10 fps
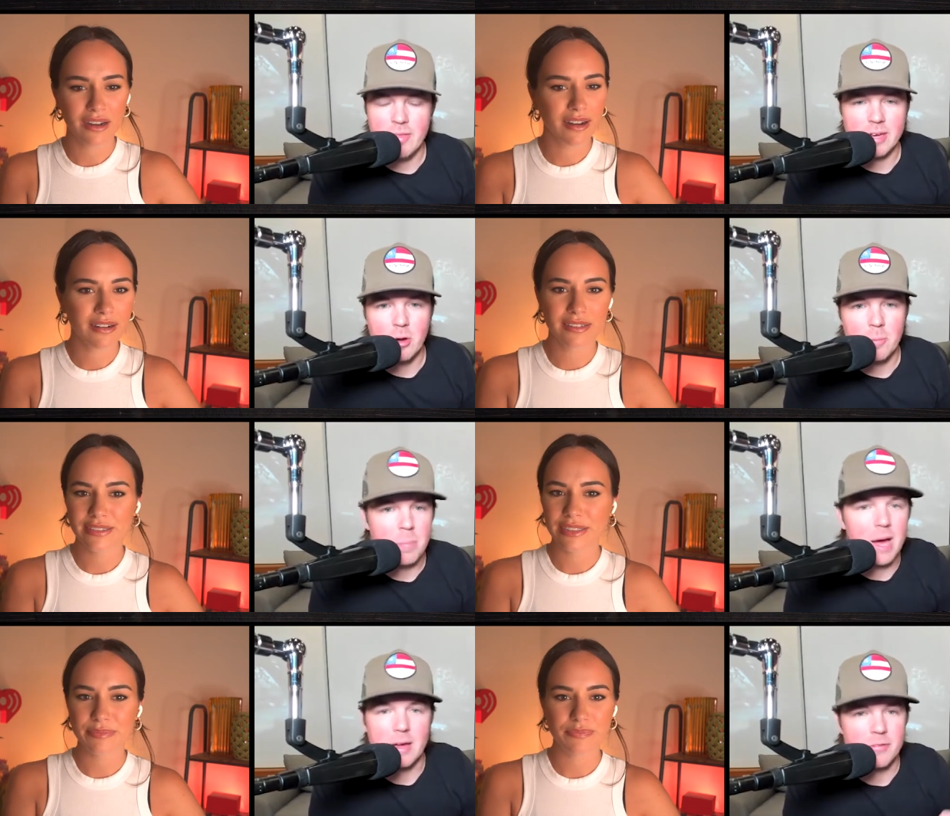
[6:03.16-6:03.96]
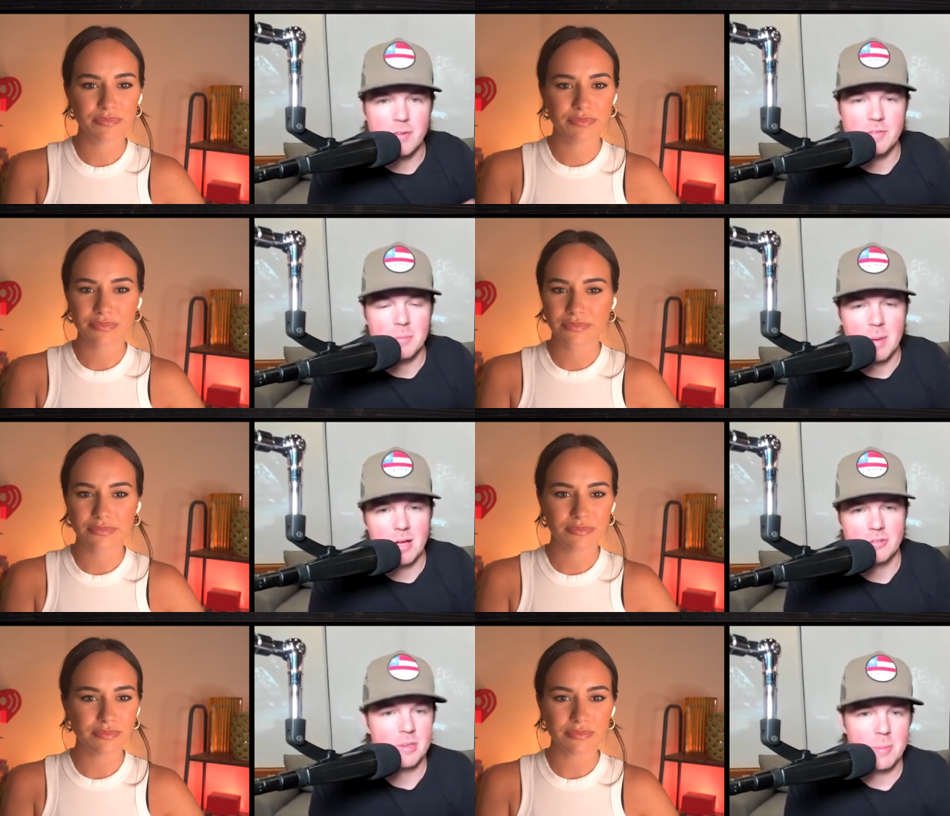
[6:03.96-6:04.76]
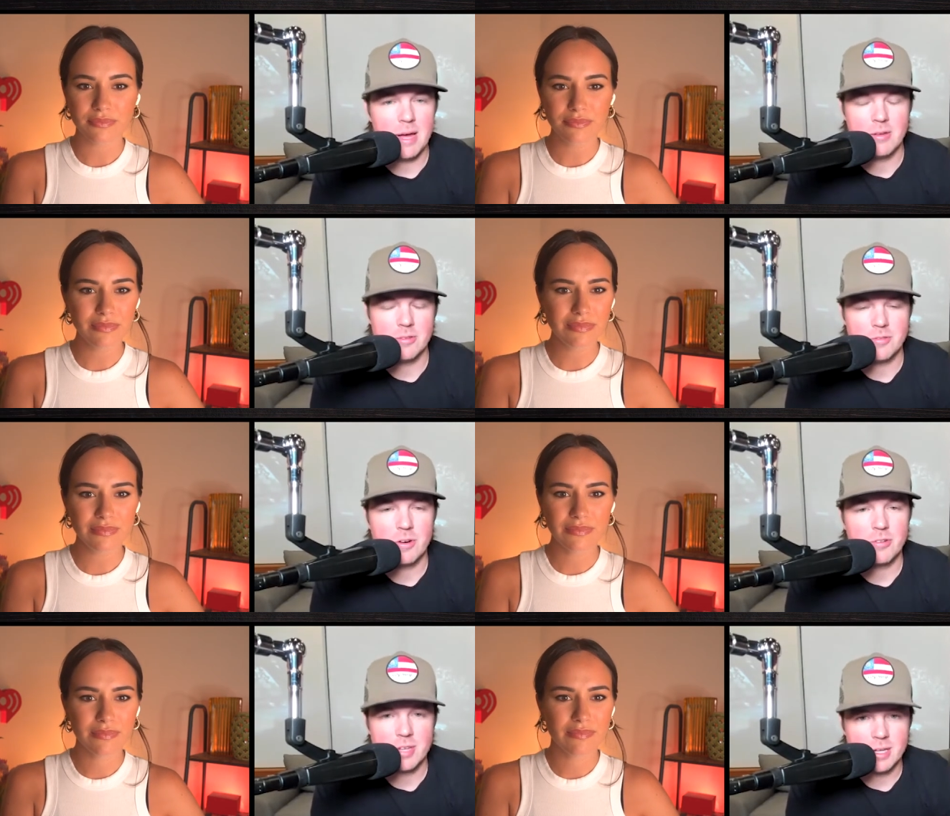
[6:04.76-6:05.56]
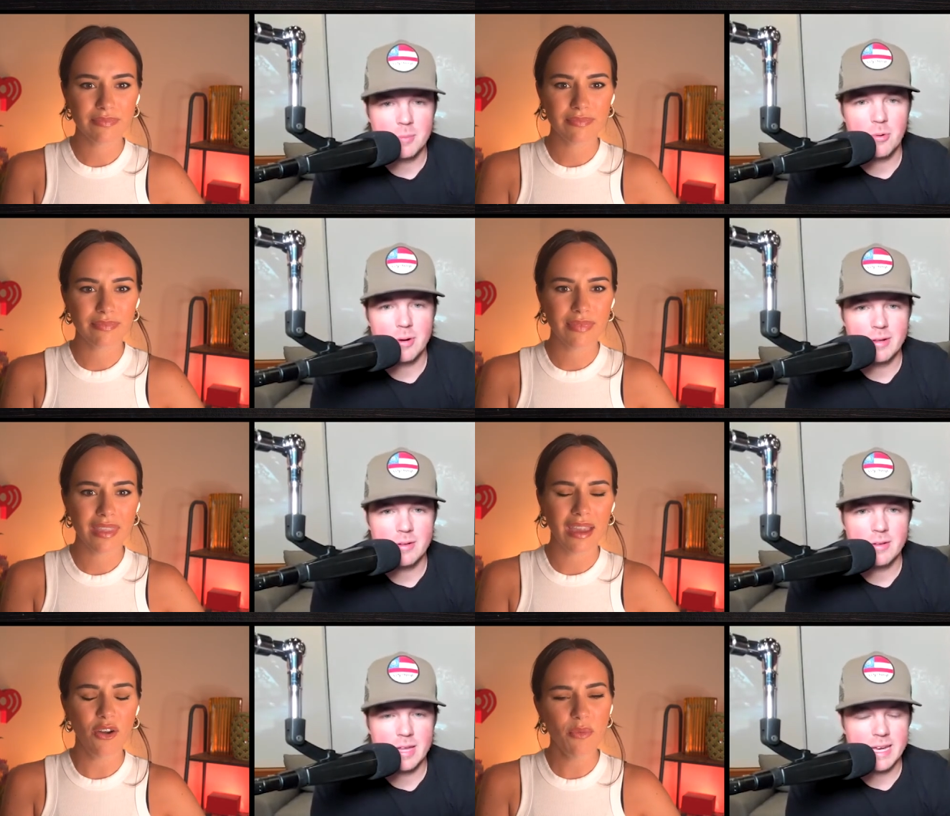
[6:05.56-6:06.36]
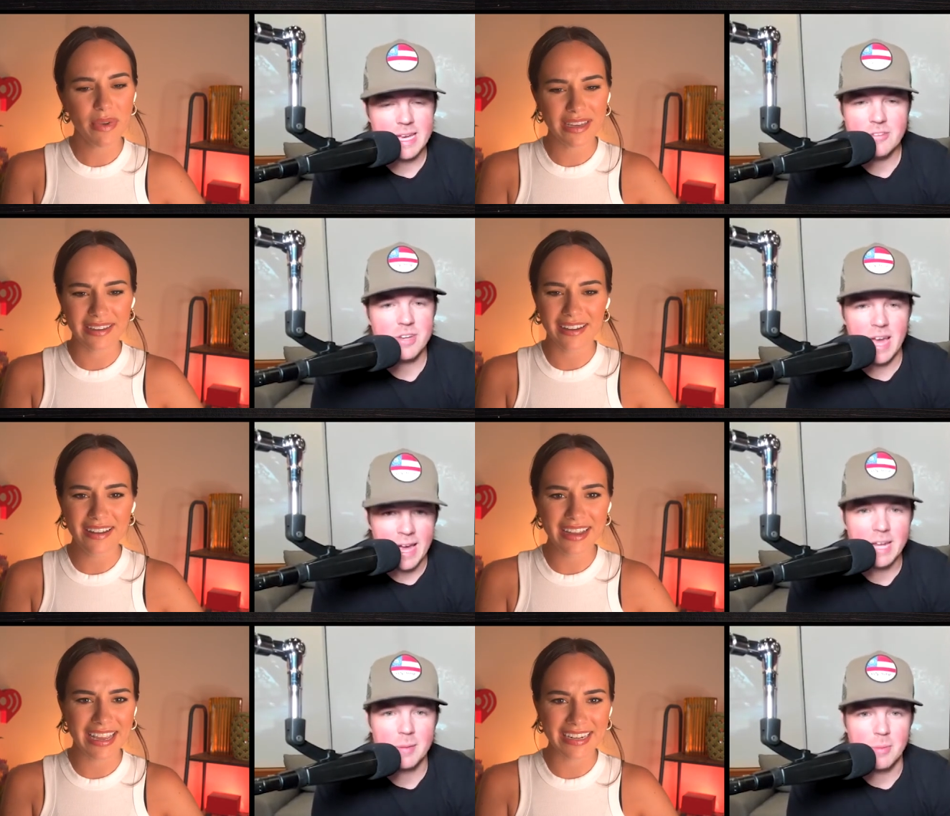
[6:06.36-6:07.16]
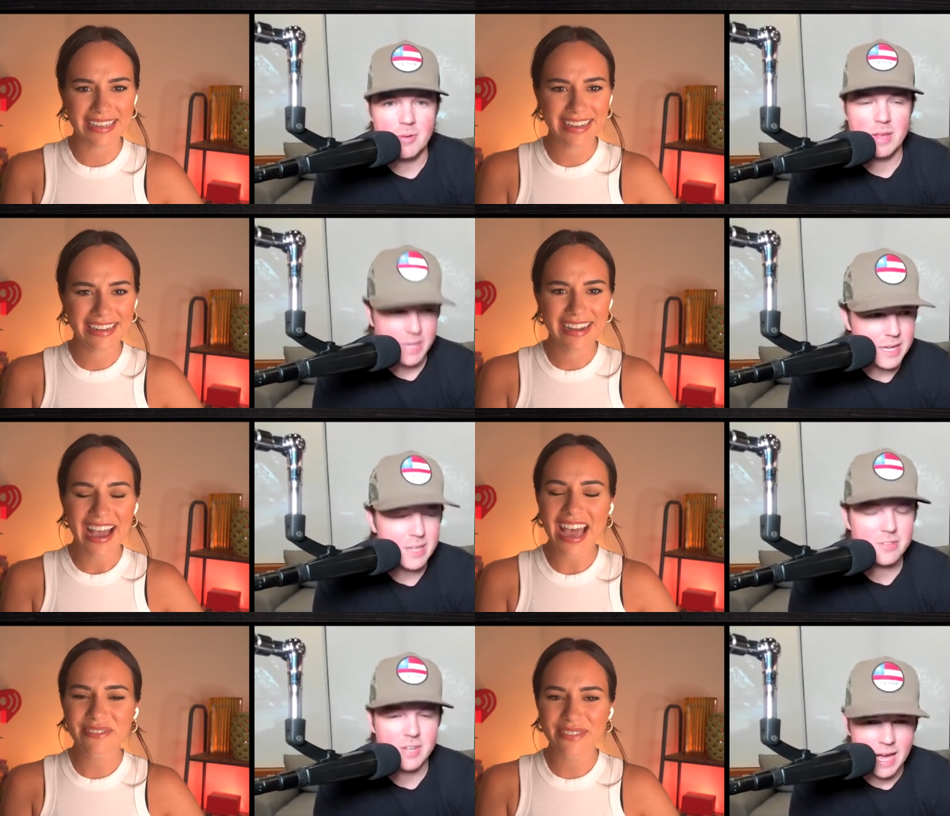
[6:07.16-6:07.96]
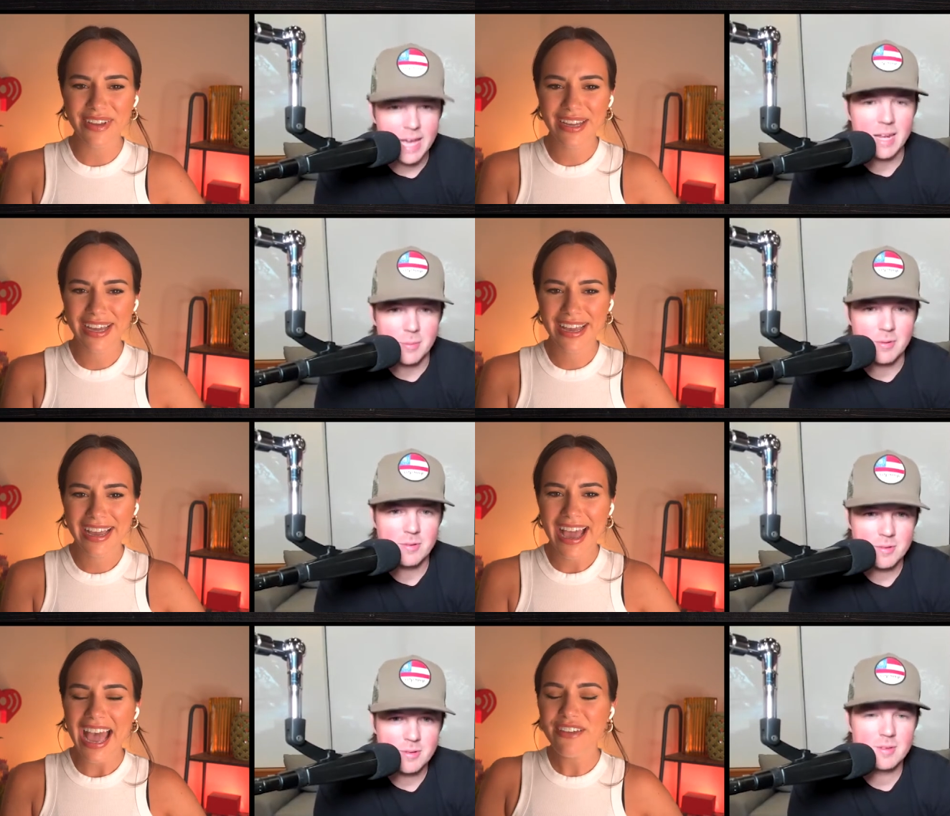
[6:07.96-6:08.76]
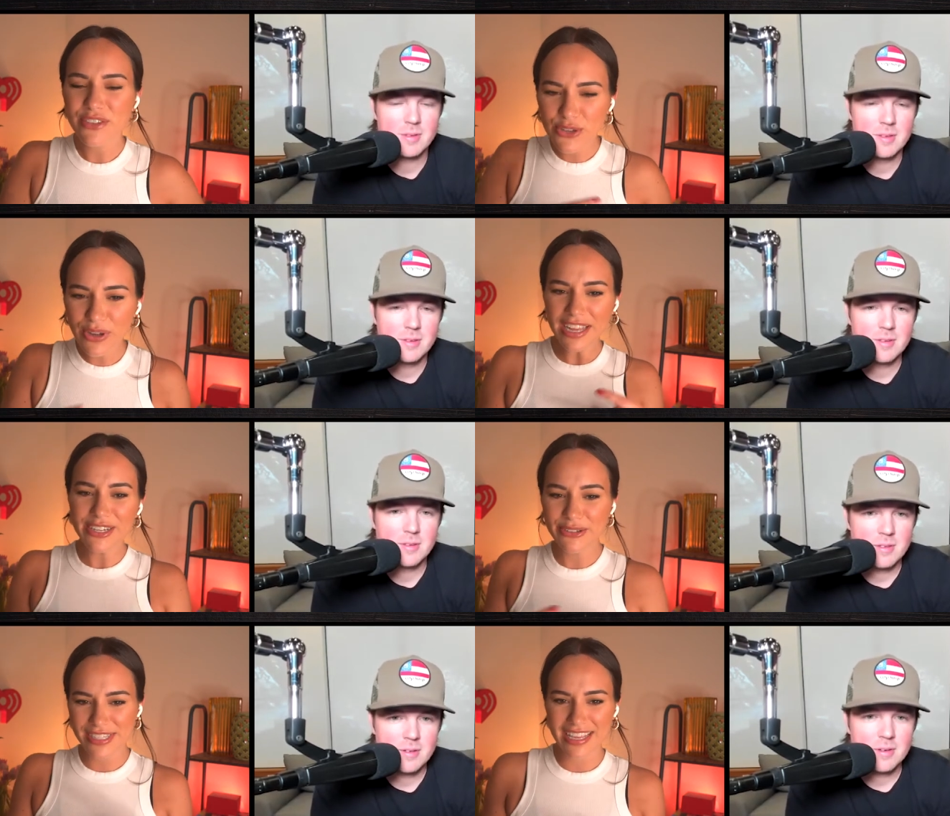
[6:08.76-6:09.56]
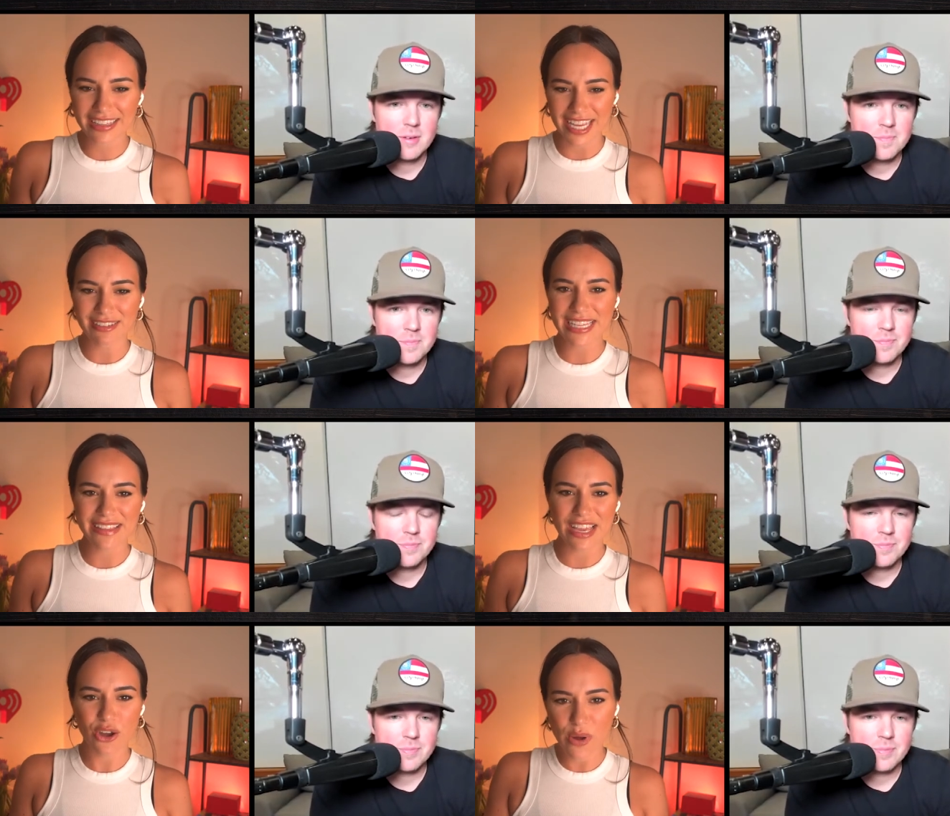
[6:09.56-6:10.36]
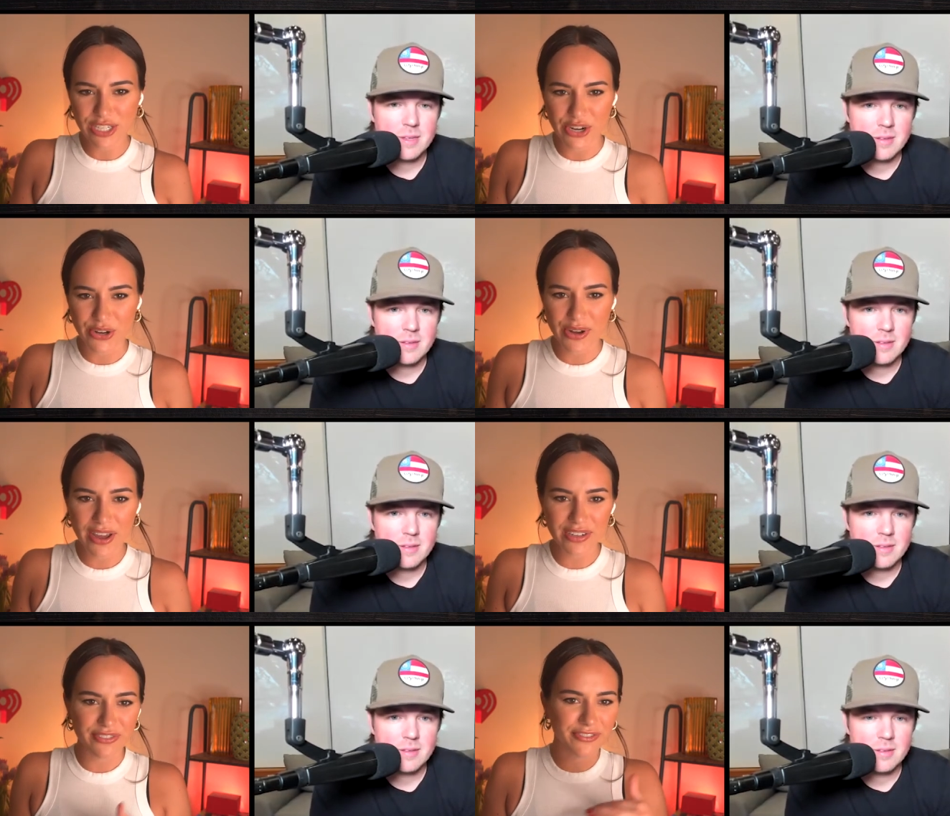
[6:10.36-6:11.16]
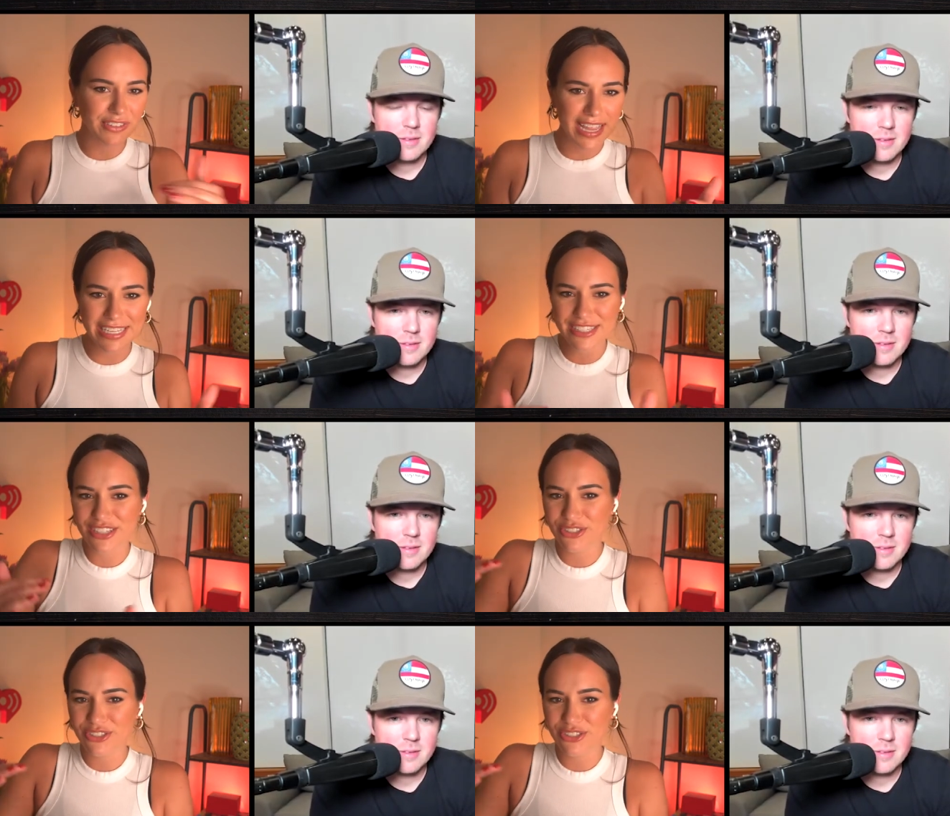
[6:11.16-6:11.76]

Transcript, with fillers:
Speaker 1: then go bike 50 miles in the mountains first thing in the morning.
Speaker 2: Like, he's an animal. Like, he is an animal. Have you gotten used to that lifestyle, that quick turnaround of flights,